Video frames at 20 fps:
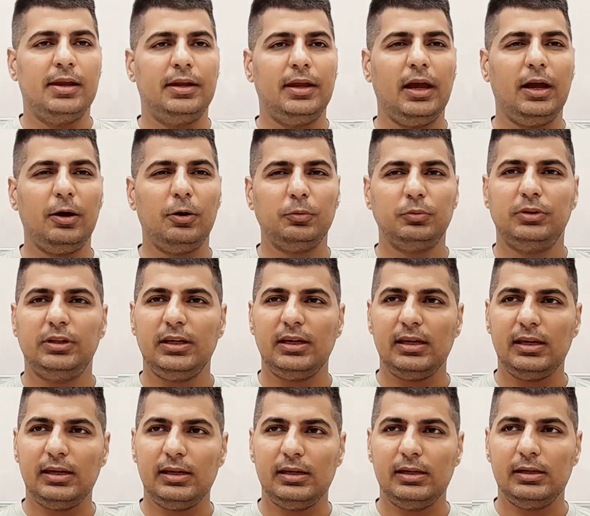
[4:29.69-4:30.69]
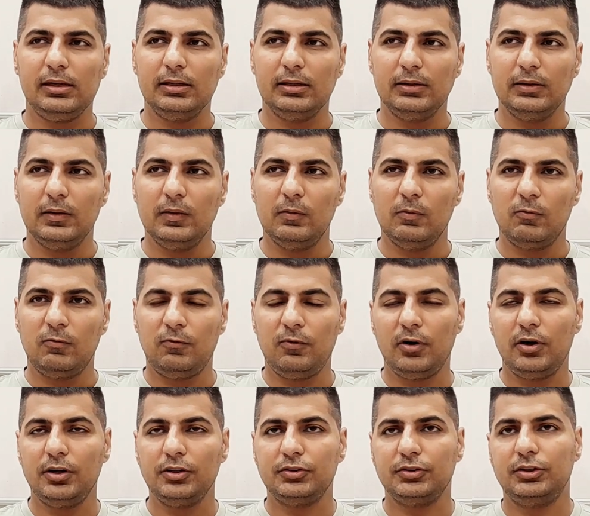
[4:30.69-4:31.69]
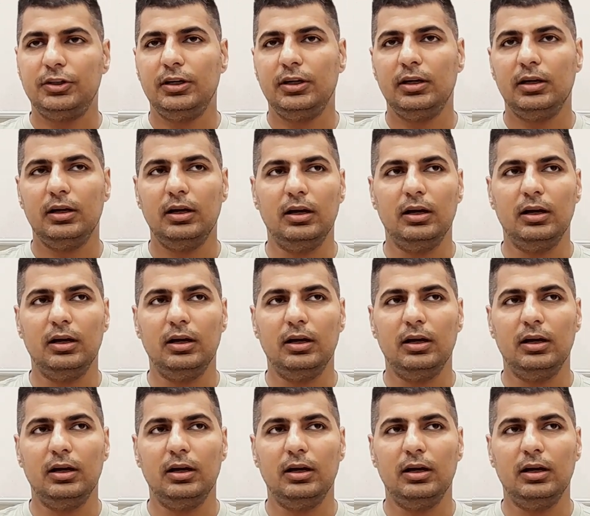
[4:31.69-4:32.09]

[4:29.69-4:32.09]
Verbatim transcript: Now the first,